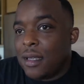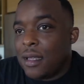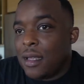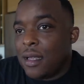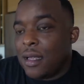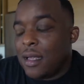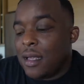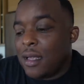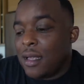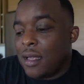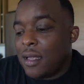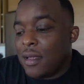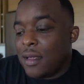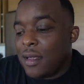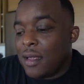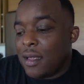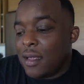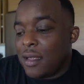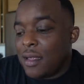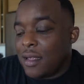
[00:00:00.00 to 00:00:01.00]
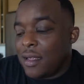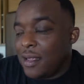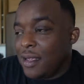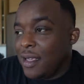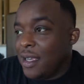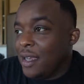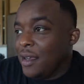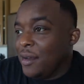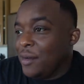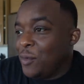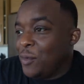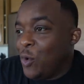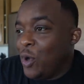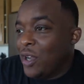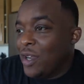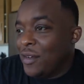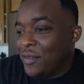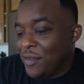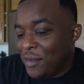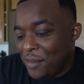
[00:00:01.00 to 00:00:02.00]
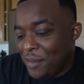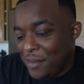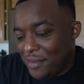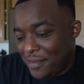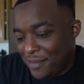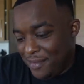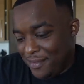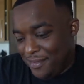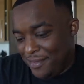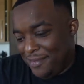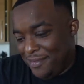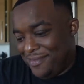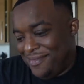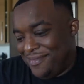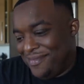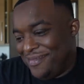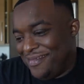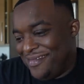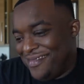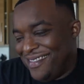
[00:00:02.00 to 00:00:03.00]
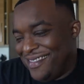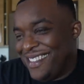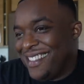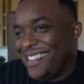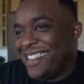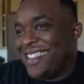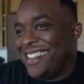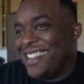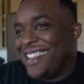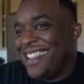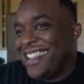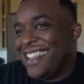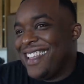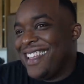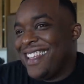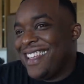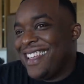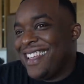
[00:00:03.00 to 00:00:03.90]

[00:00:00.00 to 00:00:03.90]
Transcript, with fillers: Your flaws? Yeah, one of them. What the fuck?